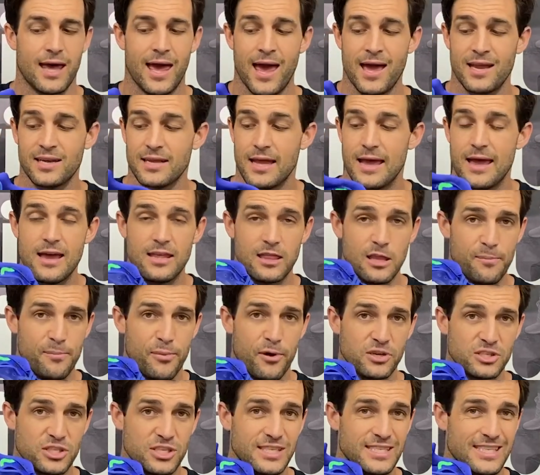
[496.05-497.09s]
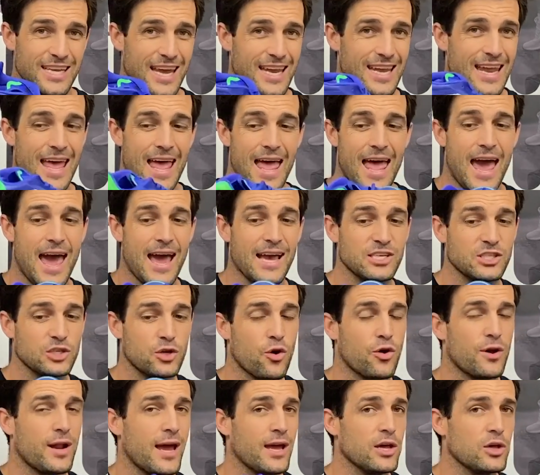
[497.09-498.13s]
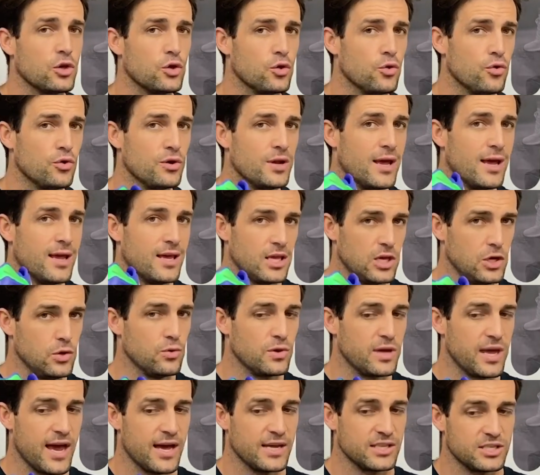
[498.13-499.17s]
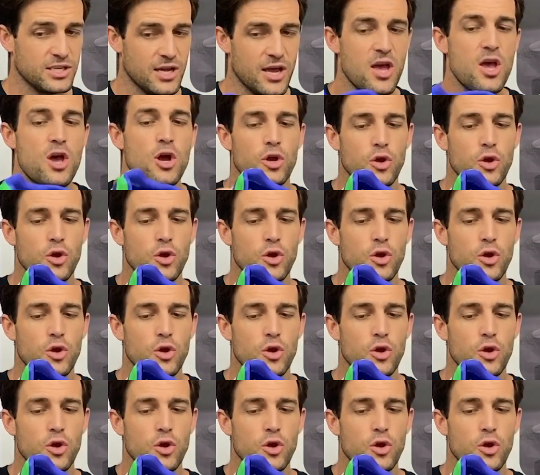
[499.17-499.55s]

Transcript: and the Boston 10 has got a good heel counter.